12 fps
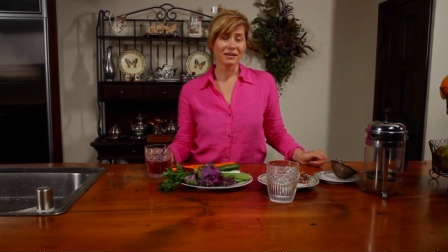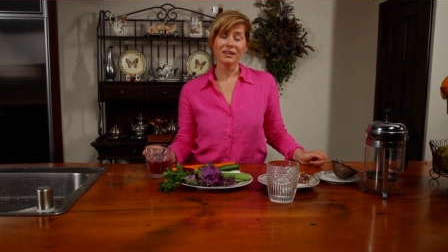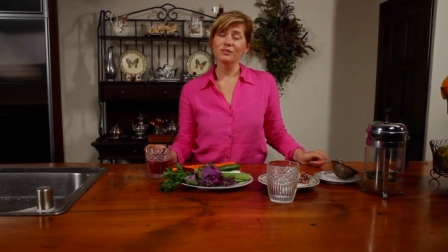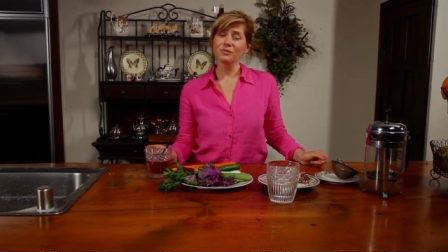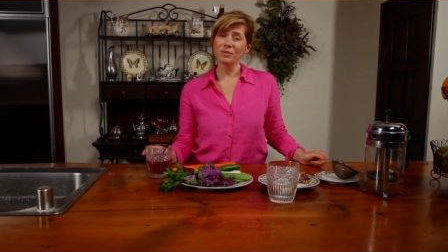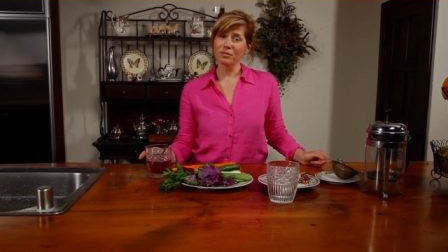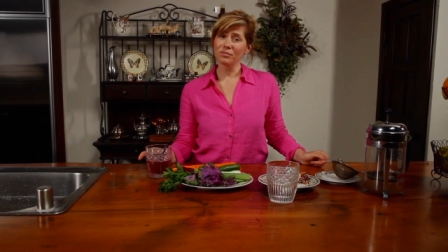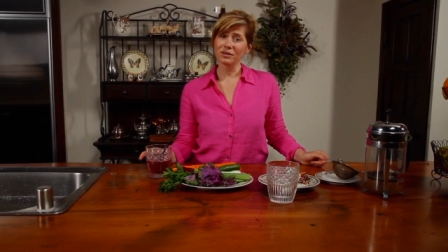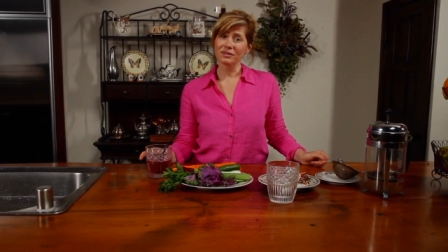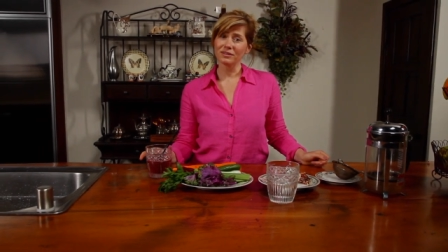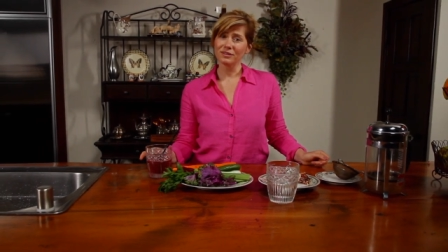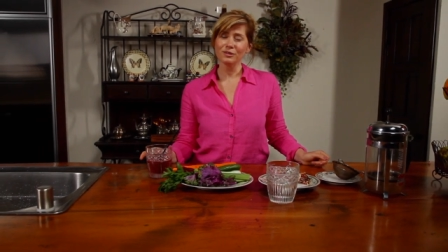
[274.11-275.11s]
And remember,
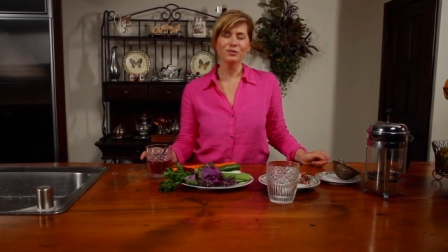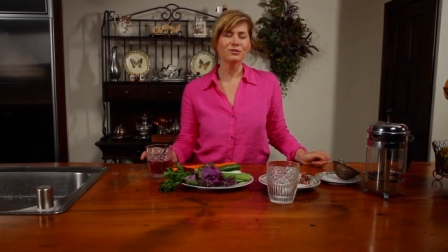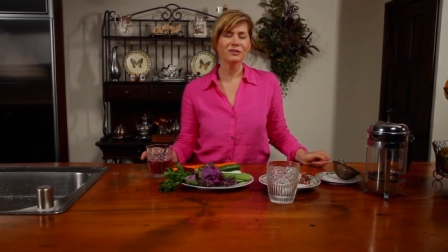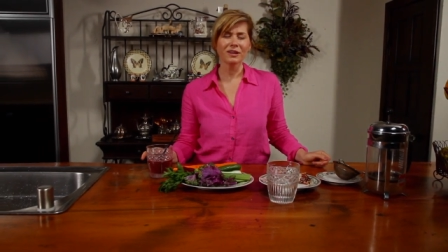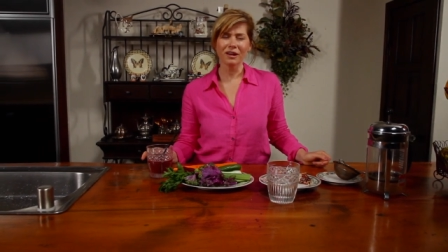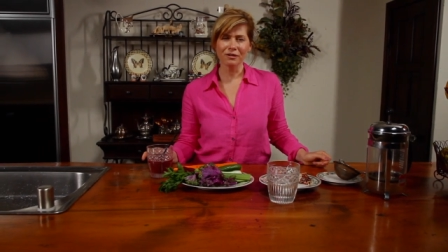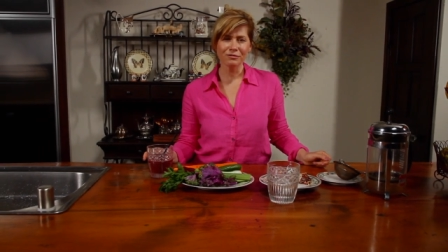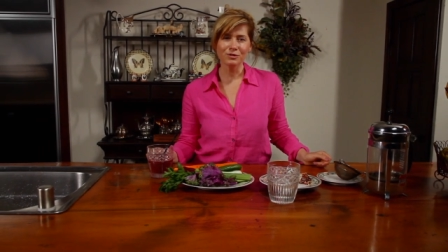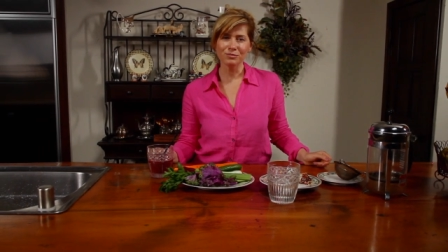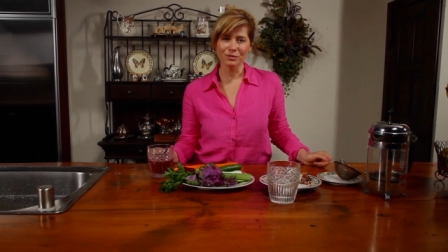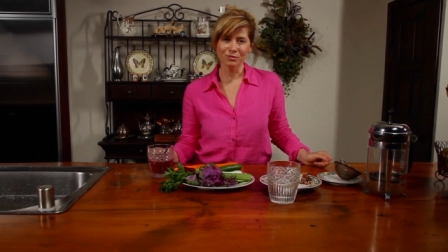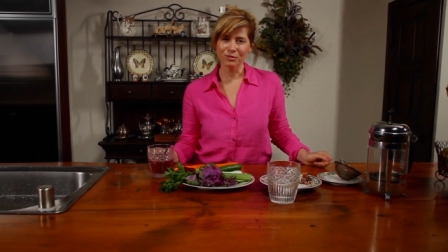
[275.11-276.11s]
you don't have to
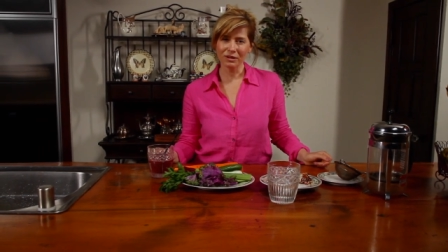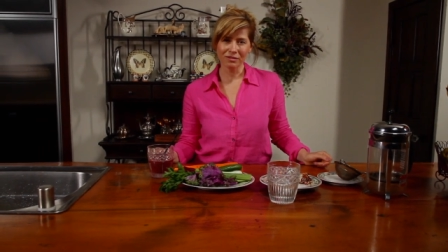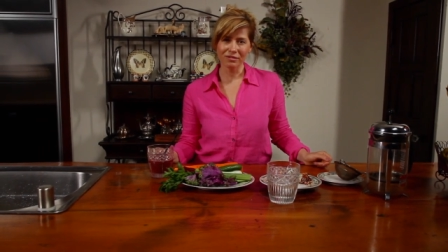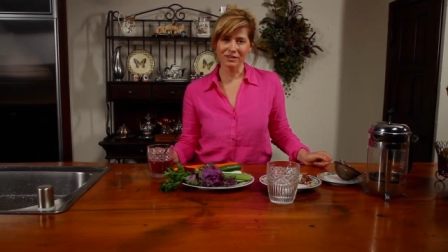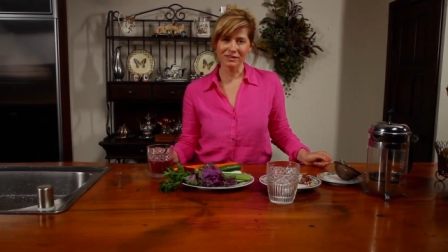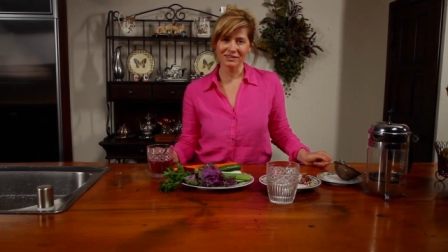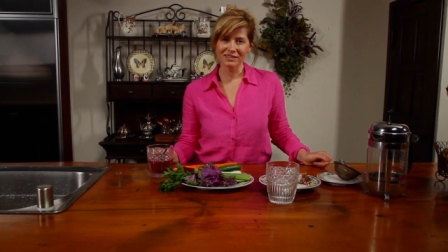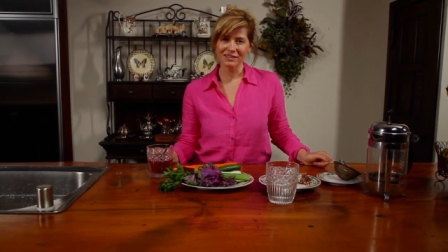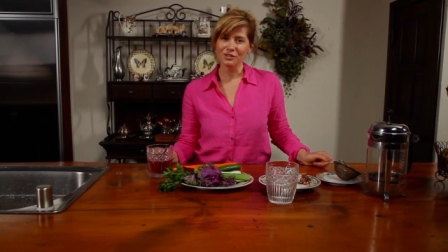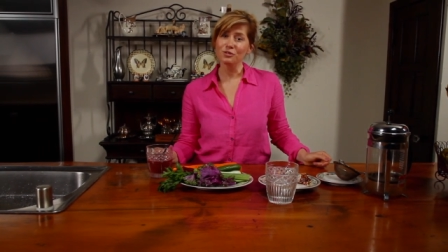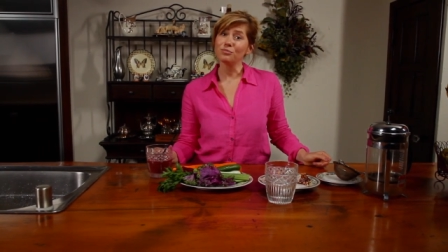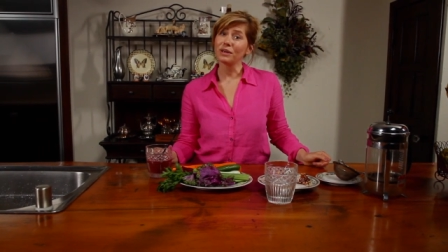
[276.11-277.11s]
be wealthy
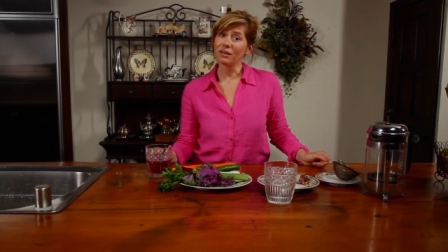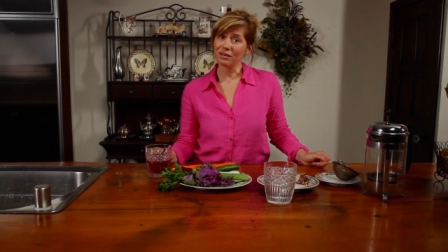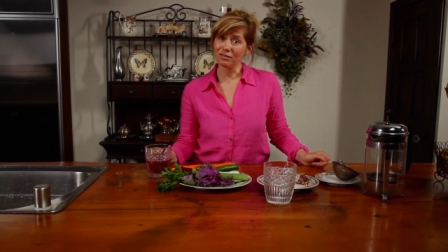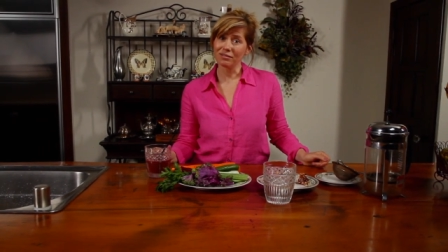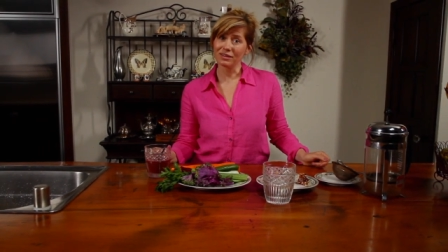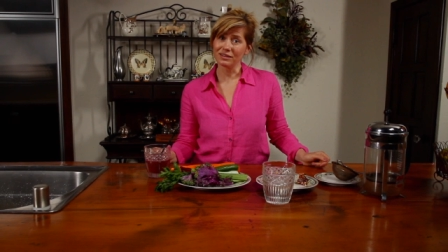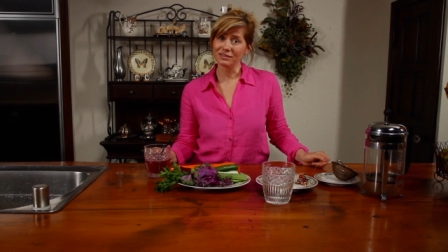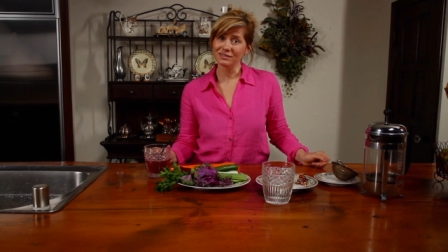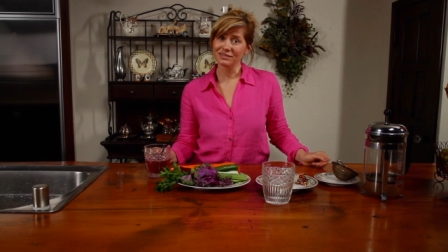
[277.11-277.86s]
to be healthy.